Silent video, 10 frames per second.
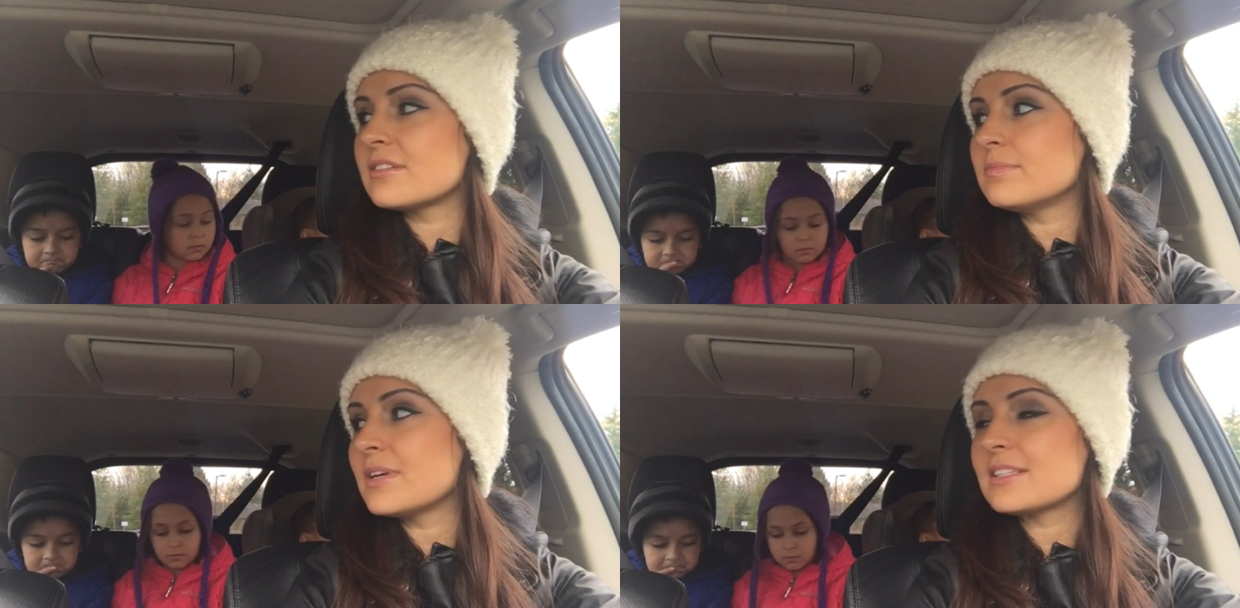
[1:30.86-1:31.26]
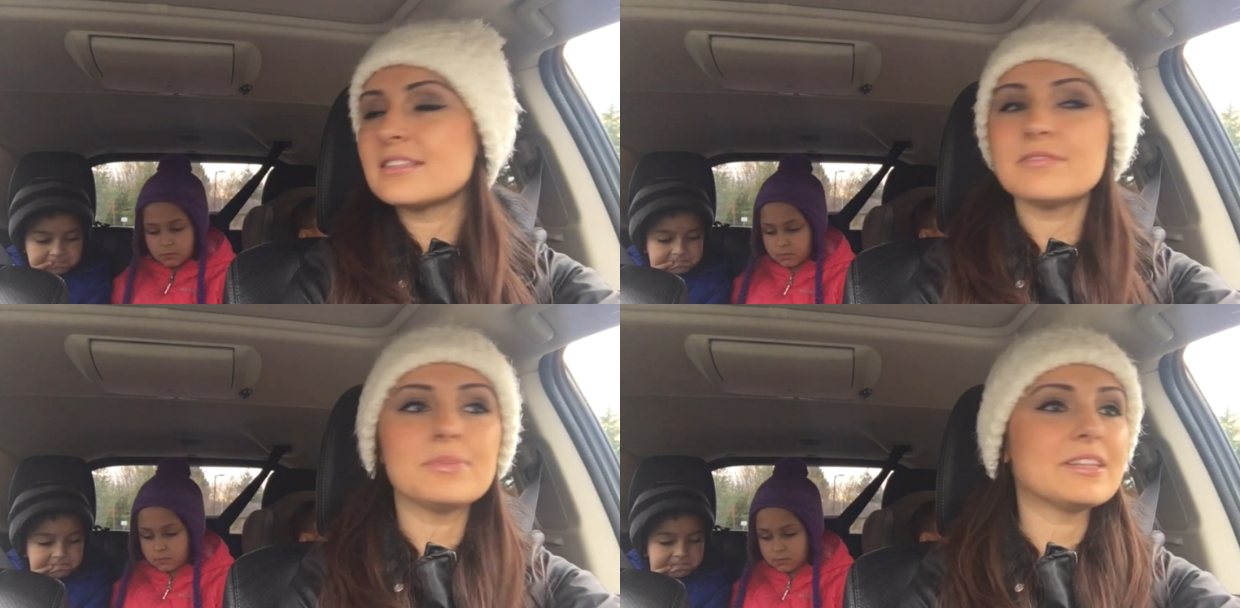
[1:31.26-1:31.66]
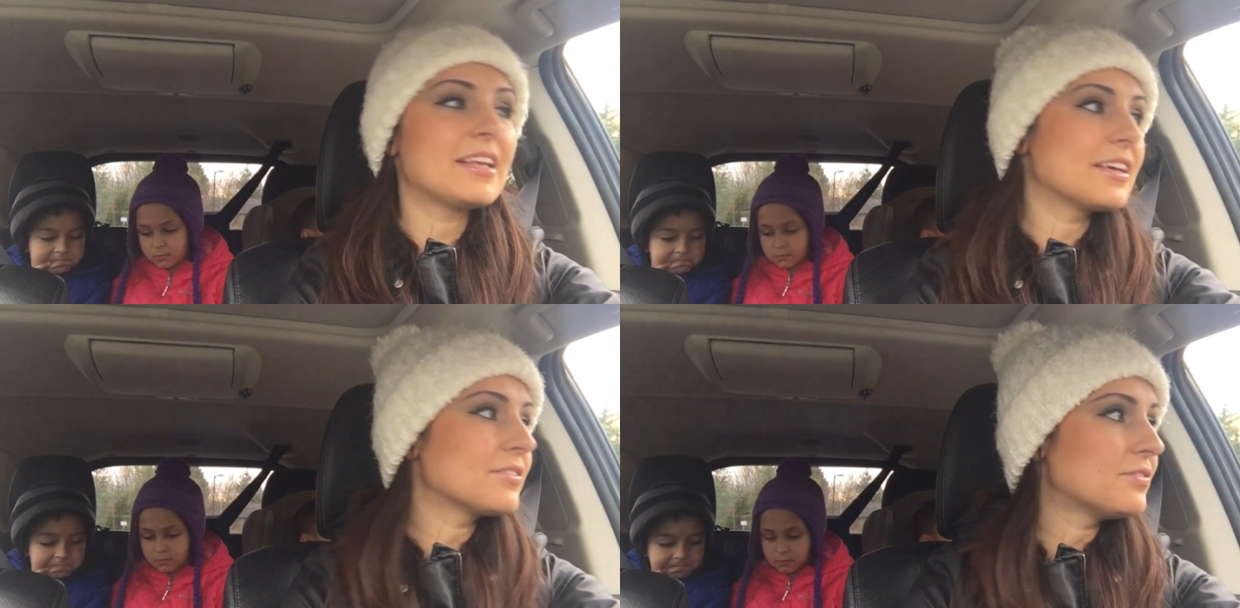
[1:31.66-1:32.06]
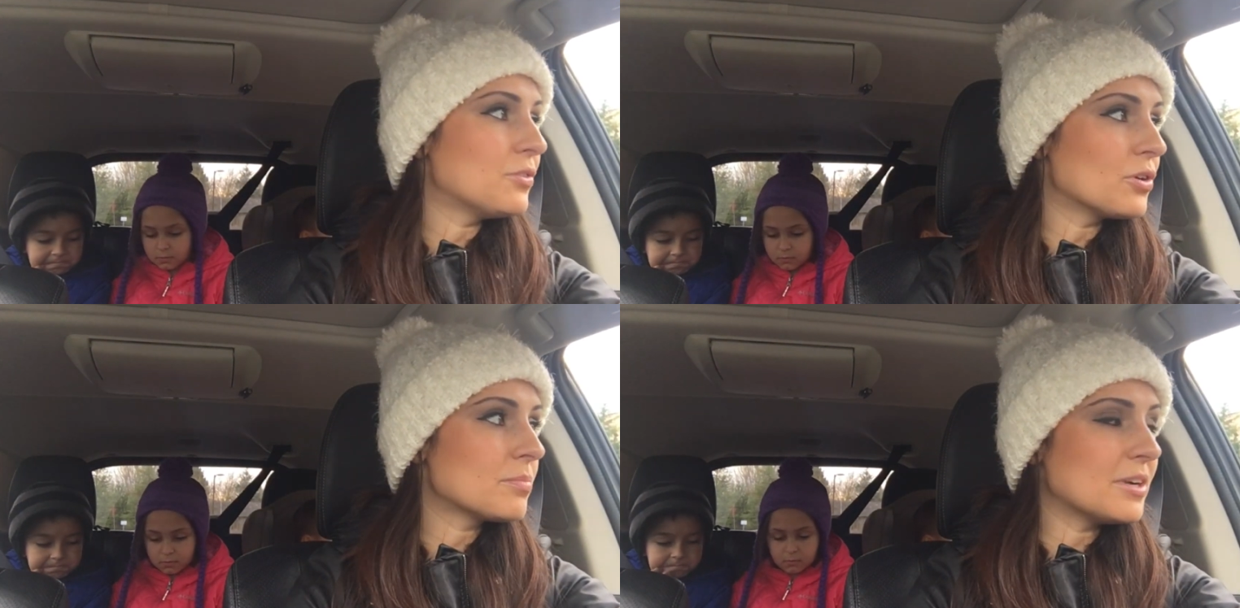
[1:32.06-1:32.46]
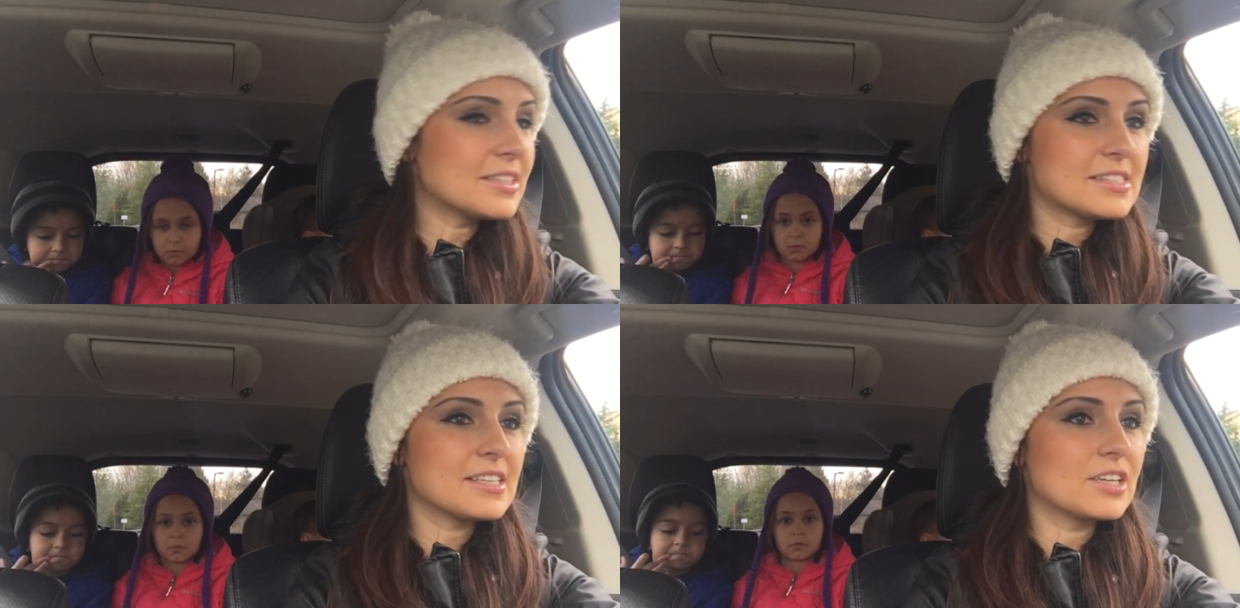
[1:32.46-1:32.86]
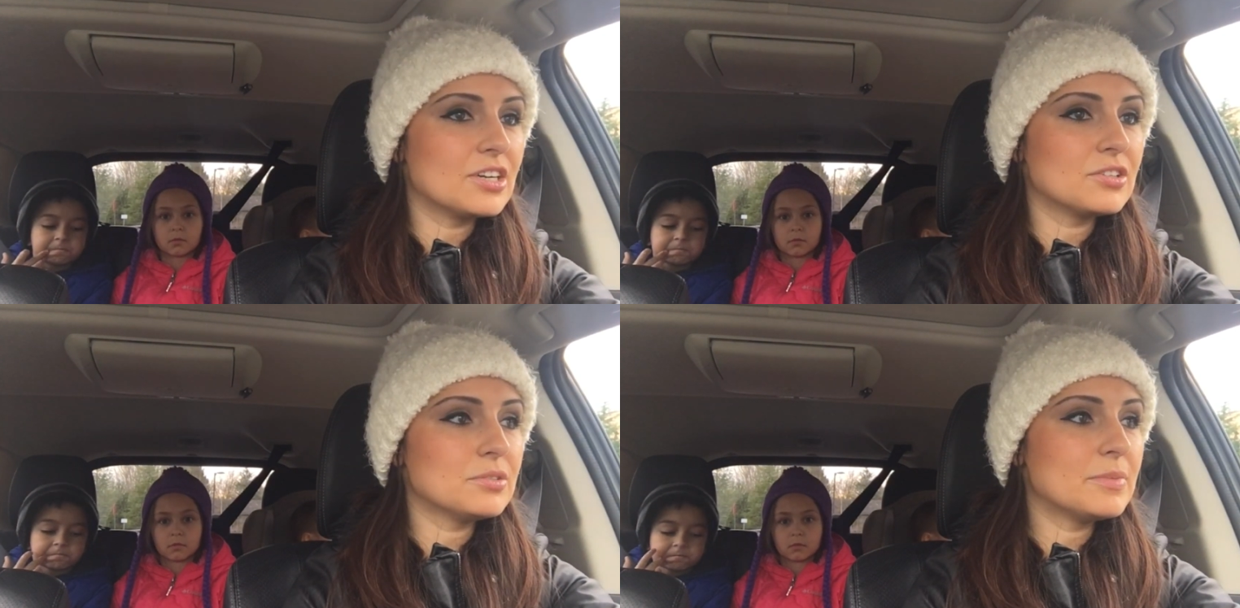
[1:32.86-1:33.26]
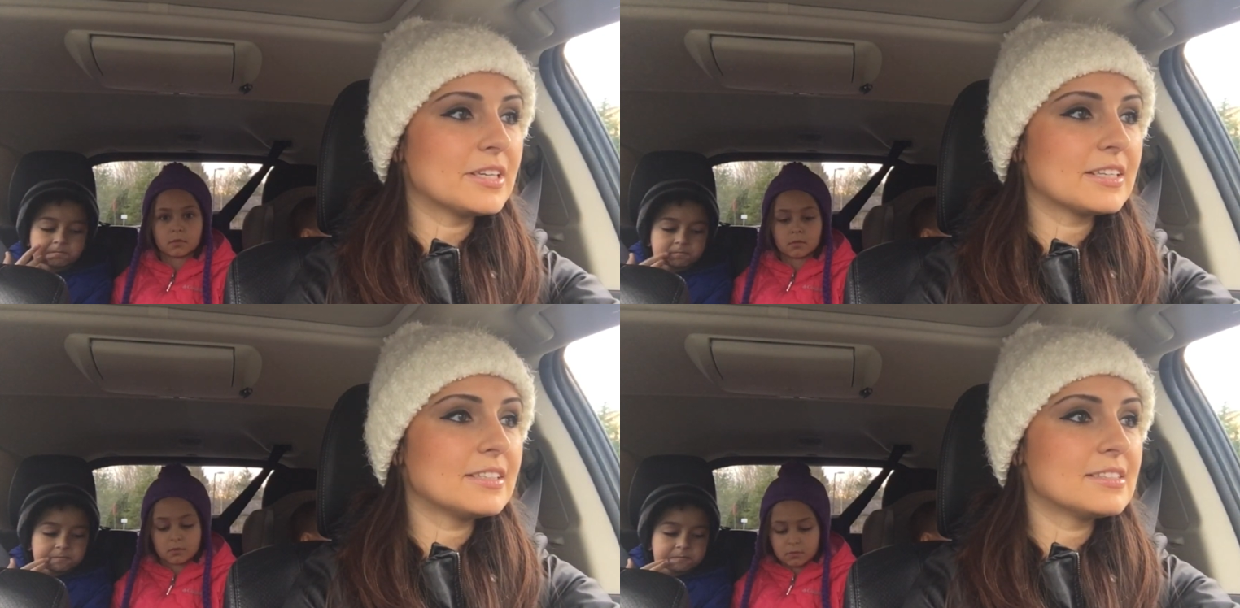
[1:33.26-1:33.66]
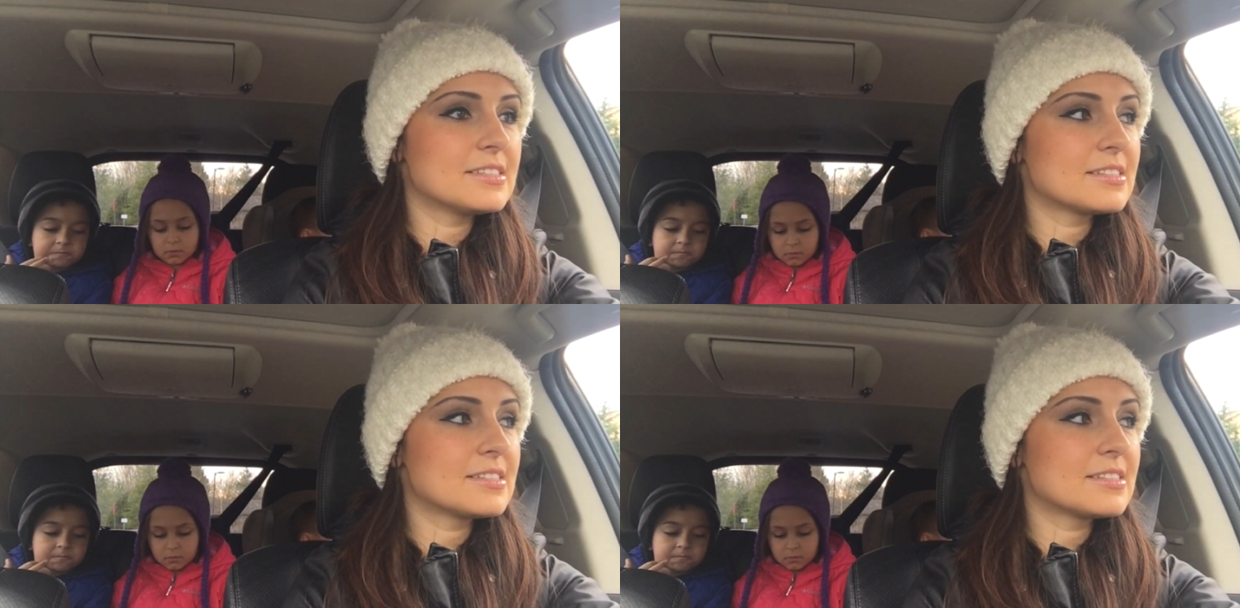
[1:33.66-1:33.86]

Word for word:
Speaker 1: It must have been like four months ago, because